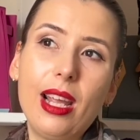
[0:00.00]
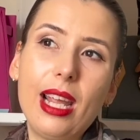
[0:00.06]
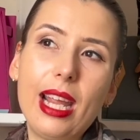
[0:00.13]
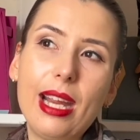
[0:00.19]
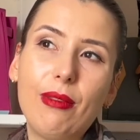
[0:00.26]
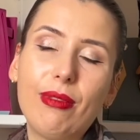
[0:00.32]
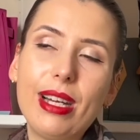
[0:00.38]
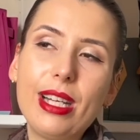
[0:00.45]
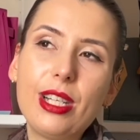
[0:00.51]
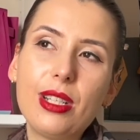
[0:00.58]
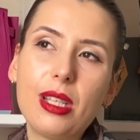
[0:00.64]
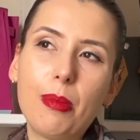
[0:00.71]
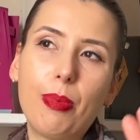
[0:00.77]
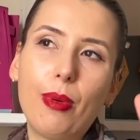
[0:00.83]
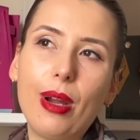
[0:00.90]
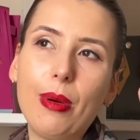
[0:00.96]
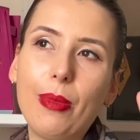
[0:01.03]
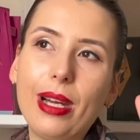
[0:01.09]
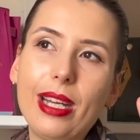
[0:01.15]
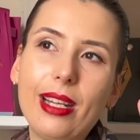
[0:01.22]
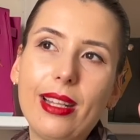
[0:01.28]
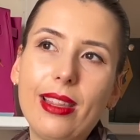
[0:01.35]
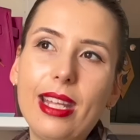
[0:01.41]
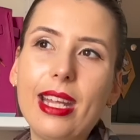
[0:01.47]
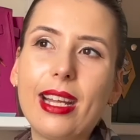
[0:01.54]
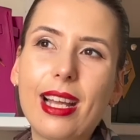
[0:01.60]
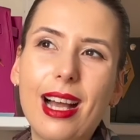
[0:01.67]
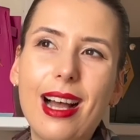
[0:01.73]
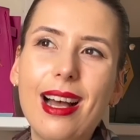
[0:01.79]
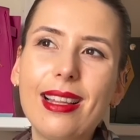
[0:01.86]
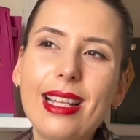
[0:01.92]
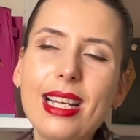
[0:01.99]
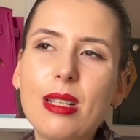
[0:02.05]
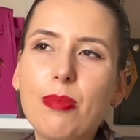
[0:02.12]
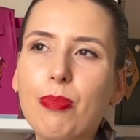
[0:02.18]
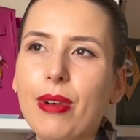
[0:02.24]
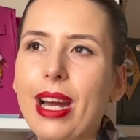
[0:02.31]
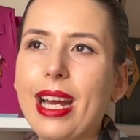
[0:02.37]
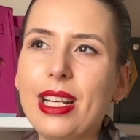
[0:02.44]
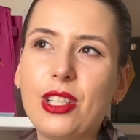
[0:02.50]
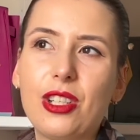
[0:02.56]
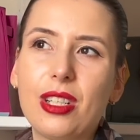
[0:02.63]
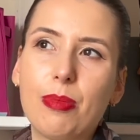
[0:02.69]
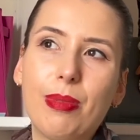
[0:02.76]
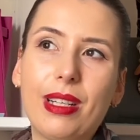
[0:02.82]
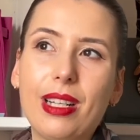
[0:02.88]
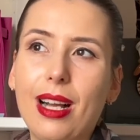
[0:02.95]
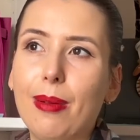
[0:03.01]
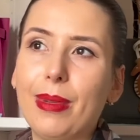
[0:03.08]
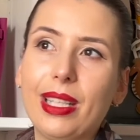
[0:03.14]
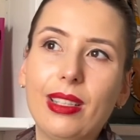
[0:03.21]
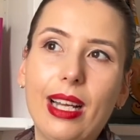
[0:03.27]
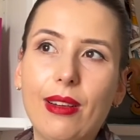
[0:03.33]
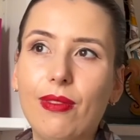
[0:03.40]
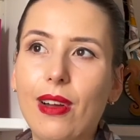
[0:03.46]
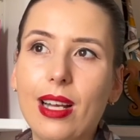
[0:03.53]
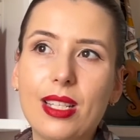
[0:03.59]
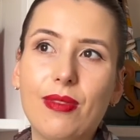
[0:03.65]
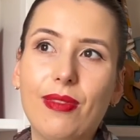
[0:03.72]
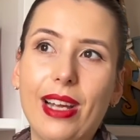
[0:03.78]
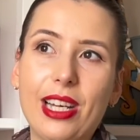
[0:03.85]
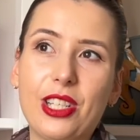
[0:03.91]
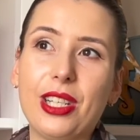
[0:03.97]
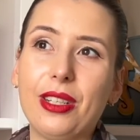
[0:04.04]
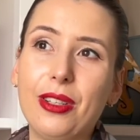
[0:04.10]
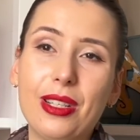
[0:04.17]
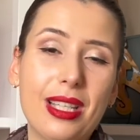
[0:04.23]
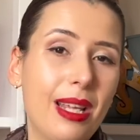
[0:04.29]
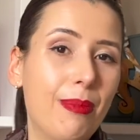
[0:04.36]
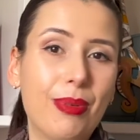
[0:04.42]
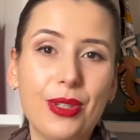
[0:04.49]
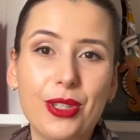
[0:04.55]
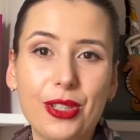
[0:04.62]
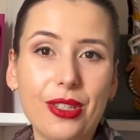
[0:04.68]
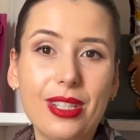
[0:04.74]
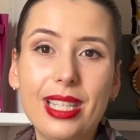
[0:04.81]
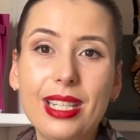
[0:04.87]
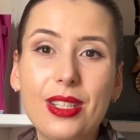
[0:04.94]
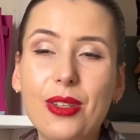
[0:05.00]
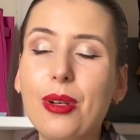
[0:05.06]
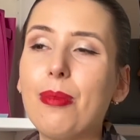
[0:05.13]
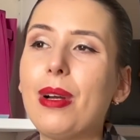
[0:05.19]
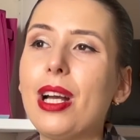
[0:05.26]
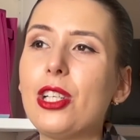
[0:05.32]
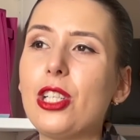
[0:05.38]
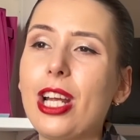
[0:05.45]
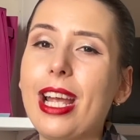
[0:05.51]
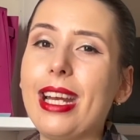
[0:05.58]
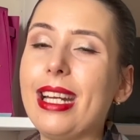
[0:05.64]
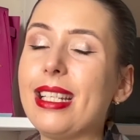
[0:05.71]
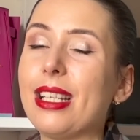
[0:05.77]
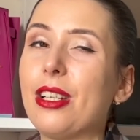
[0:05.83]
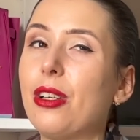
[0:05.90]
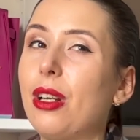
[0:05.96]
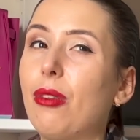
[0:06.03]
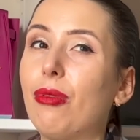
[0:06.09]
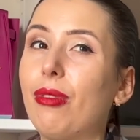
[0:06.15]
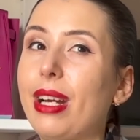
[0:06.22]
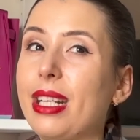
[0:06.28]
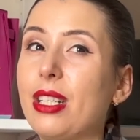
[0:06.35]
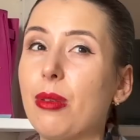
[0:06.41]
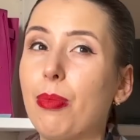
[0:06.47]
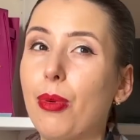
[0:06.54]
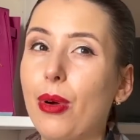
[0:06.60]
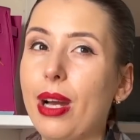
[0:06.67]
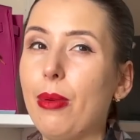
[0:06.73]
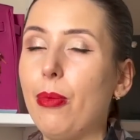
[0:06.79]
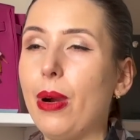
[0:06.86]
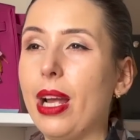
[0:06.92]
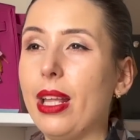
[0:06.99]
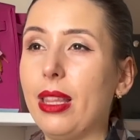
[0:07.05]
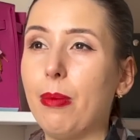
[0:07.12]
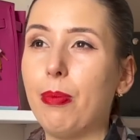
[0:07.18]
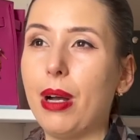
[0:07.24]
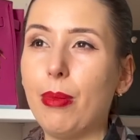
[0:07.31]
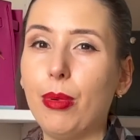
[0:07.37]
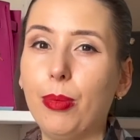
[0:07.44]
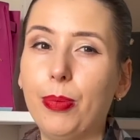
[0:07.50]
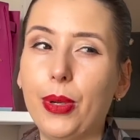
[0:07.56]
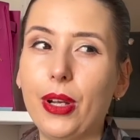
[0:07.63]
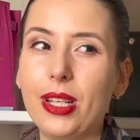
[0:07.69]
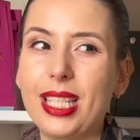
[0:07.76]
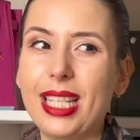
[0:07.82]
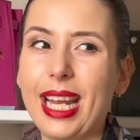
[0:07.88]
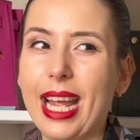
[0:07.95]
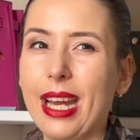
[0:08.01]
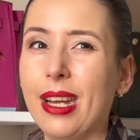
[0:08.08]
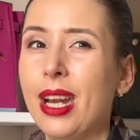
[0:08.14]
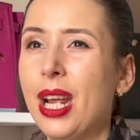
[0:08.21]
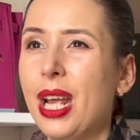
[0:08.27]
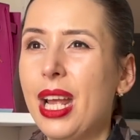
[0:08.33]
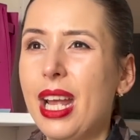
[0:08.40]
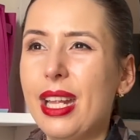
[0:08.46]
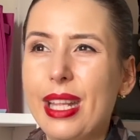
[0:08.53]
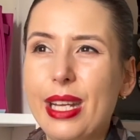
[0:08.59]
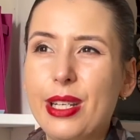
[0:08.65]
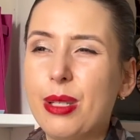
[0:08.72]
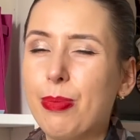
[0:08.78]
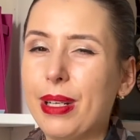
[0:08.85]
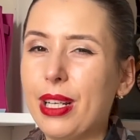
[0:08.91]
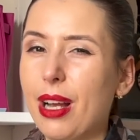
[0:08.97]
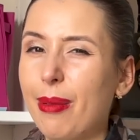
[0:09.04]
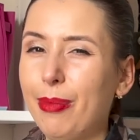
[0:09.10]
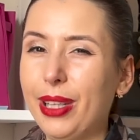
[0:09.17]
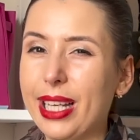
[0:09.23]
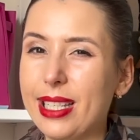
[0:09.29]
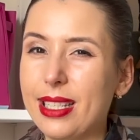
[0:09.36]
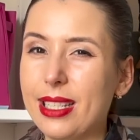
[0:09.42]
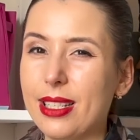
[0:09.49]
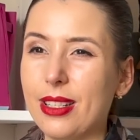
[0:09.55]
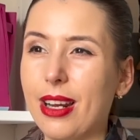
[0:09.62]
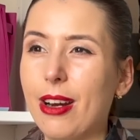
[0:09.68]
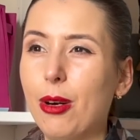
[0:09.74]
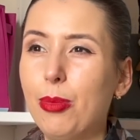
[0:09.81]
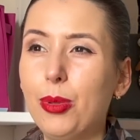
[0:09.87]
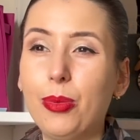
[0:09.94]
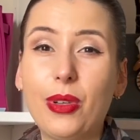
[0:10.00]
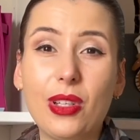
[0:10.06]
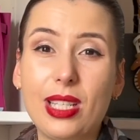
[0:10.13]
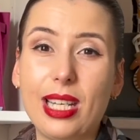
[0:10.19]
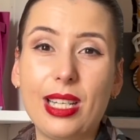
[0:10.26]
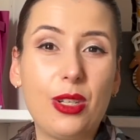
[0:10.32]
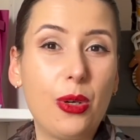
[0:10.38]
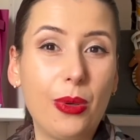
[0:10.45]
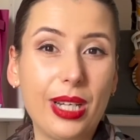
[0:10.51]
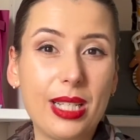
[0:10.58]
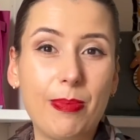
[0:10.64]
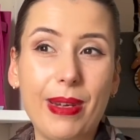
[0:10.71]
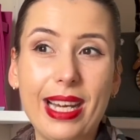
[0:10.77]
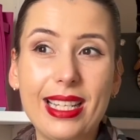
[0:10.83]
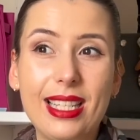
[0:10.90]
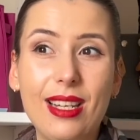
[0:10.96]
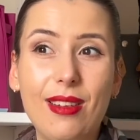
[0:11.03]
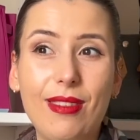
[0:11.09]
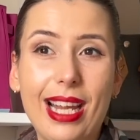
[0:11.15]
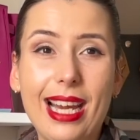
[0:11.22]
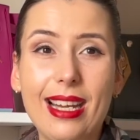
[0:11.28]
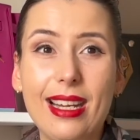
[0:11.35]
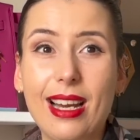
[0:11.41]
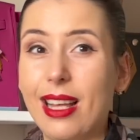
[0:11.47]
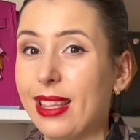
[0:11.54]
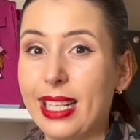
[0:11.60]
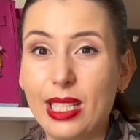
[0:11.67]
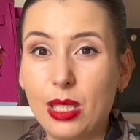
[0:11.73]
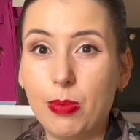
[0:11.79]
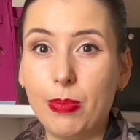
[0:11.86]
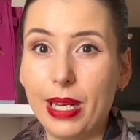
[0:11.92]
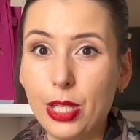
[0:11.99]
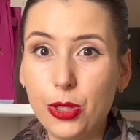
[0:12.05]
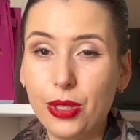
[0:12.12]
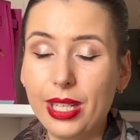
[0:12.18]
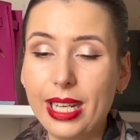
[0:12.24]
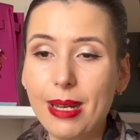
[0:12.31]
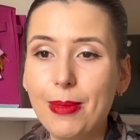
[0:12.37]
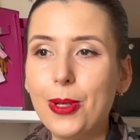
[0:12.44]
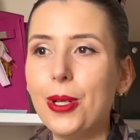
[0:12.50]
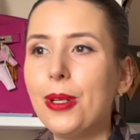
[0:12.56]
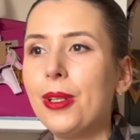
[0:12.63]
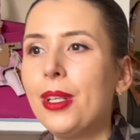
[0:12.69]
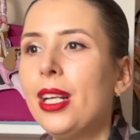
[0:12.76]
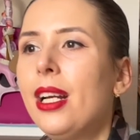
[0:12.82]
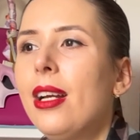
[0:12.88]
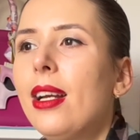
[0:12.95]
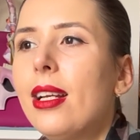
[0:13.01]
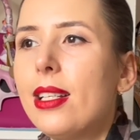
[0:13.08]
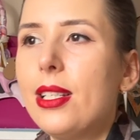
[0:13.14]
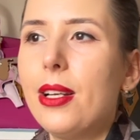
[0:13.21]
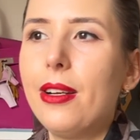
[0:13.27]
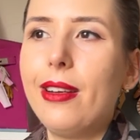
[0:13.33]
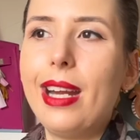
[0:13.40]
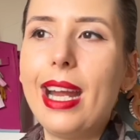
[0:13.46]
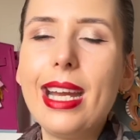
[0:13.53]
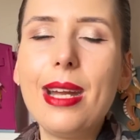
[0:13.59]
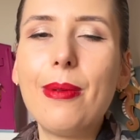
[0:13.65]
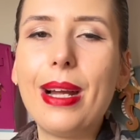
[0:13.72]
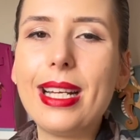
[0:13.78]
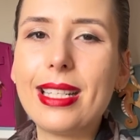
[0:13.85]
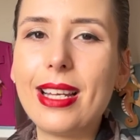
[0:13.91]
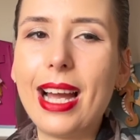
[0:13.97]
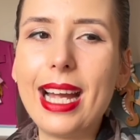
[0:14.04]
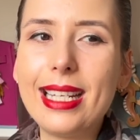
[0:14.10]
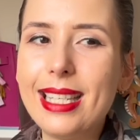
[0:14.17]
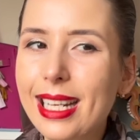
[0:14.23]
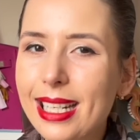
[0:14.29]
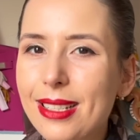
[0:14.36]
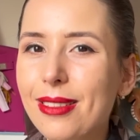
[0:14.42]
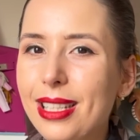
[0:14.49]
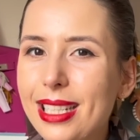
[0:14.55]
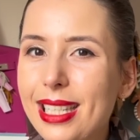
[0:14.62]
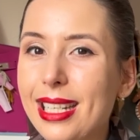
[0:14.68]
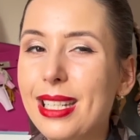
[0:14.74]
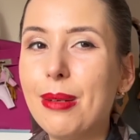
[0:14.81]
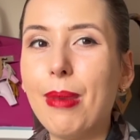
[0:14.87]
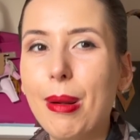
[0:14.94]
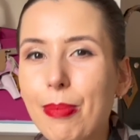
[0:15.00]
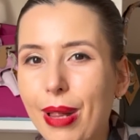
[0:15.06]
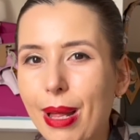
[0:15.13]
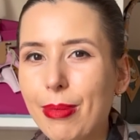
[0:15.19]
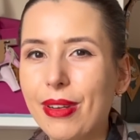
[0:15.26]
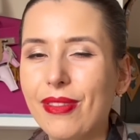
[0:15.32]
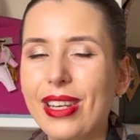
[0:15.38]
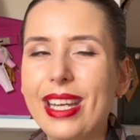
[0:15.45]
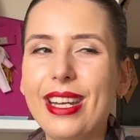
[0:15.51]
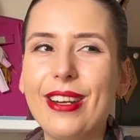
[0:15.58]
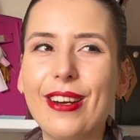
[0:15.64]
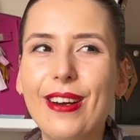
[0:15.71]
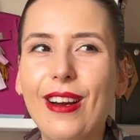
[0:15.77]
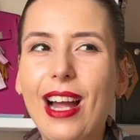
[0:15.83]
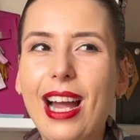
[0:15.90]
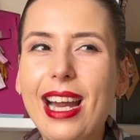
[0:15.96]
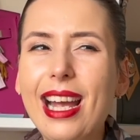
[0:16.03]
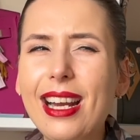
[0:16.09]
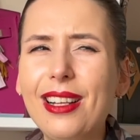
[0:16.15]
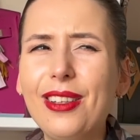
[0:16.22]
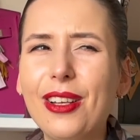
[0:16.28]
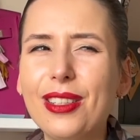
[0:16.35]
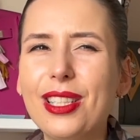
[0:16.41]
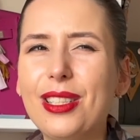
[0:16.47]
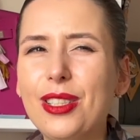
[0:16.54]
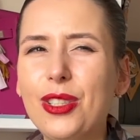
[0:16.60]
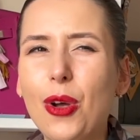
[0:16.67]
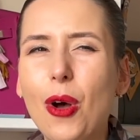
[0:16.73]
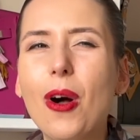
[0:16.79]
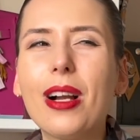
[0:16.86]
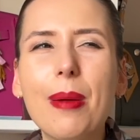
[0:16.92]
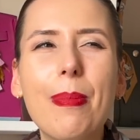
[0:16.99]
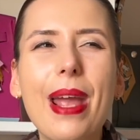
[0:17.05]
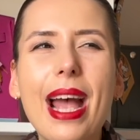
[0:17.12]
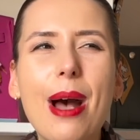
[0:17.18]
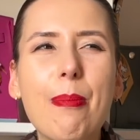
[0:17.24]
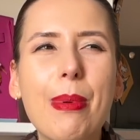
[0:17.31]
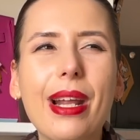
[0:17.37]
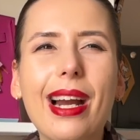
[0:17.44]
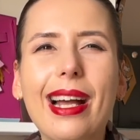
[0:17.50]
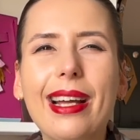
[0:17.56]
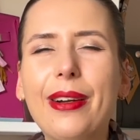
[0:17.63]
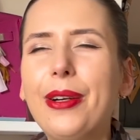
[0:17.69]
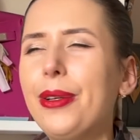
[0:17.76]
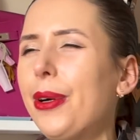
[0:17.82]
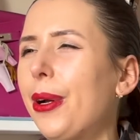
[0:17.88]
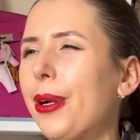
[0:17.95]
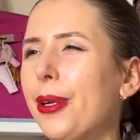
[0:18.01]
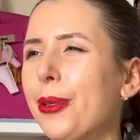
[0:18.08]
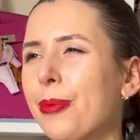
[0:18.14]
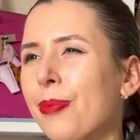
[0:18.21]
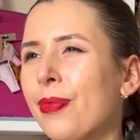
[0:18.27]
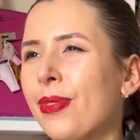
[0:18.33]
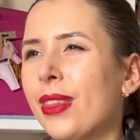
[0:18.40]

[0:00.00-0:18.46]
it reaches the point where you think, are these brands just becoming like fast fashion because they're producing so much? And is it going to reach a point where the bubble bursts and they just become less desirable because they're too expensive and nothing special anymore? So anyways, guys, thanks for listening to my blubby video. I had a lot to talk about, but I don't know